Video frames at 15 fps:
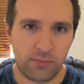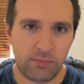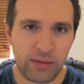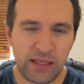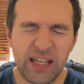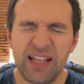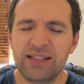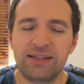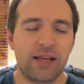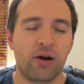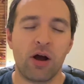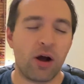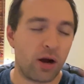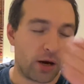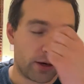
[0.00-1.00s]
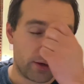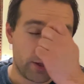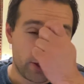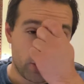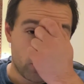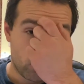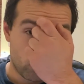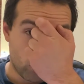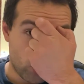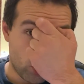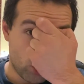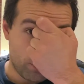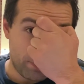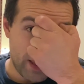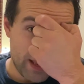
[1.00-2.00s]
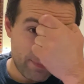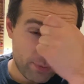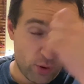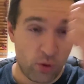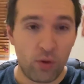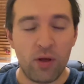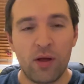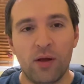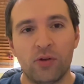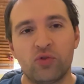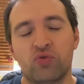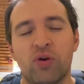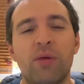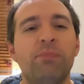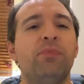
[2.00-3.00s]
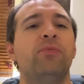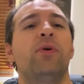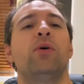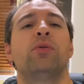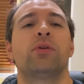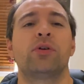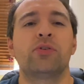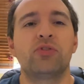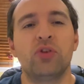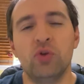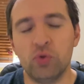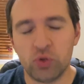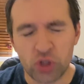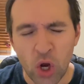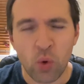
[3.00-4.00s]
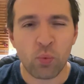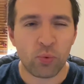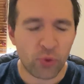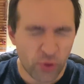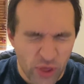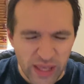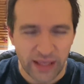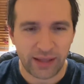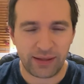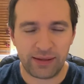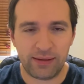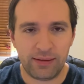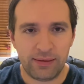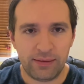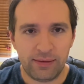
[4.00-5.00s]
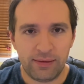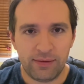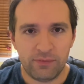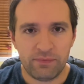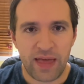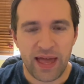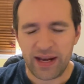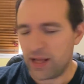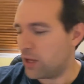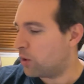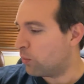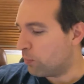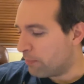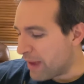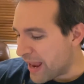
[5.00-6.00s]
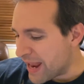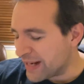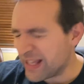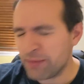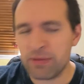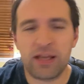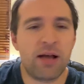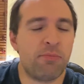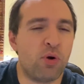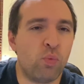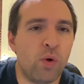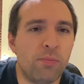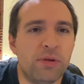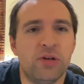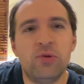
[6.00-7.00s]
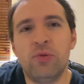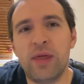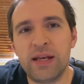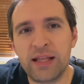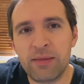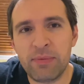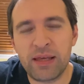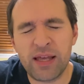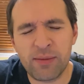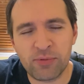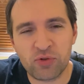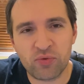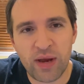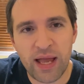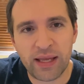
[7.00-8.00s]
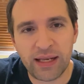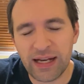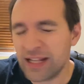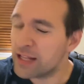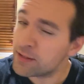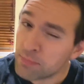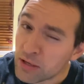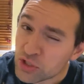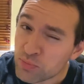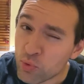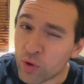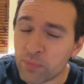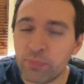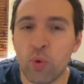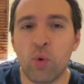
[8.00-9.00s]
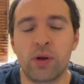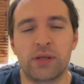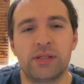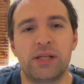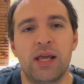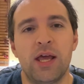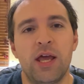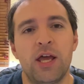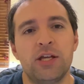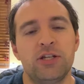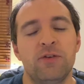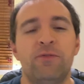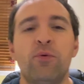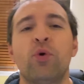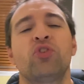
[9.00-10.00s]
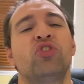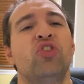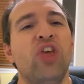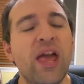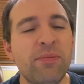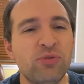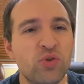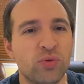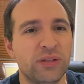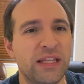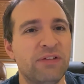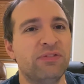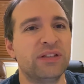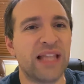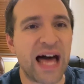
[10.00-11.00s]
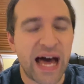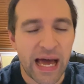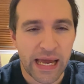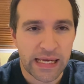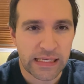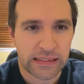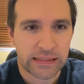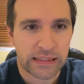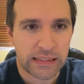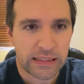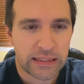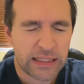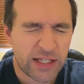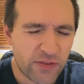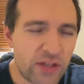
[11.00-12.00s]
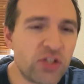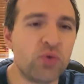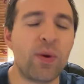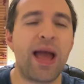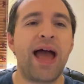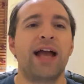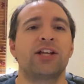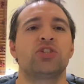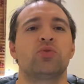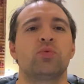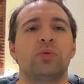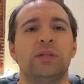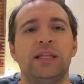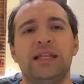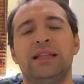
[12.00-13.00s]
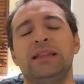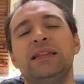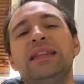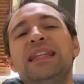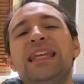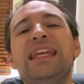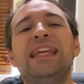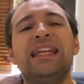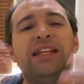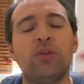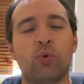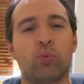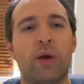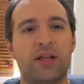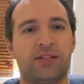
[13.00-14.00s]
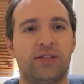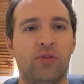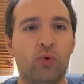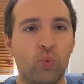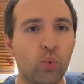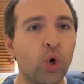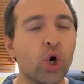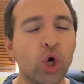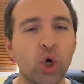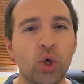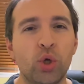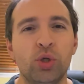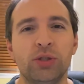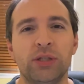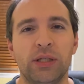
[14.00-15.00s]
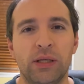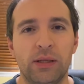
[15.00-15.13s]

because there are rural people, Trump voters, who don't think that a man can become a woman who then can become a dragon. And it's much more important to force them to live lies than to actually lead the rest of the world